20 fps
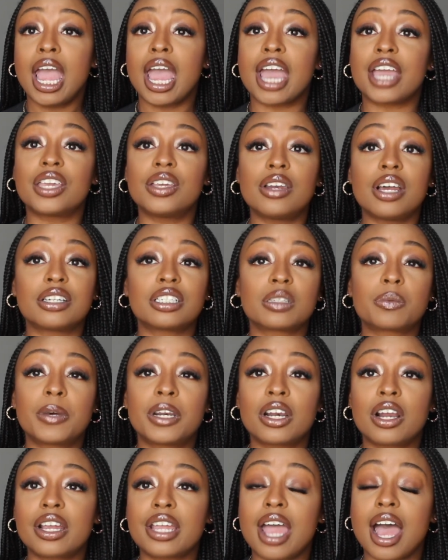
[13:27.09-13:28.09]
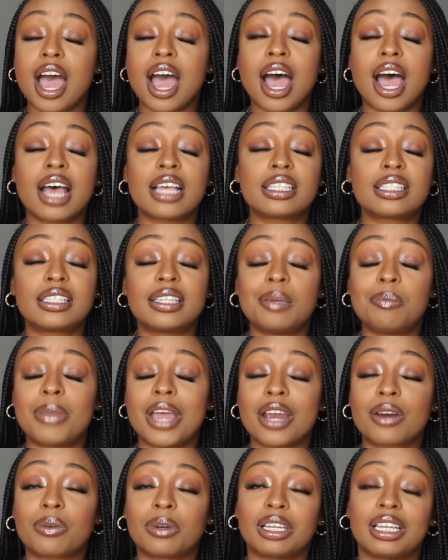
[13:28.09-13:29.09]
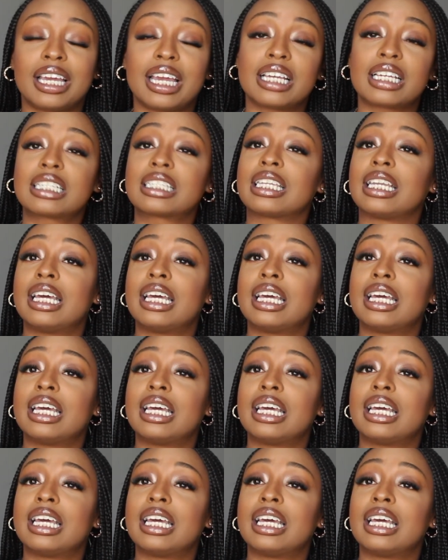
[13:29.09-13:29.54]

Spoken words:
And, you know, just put it on your eyes, sit back, relax,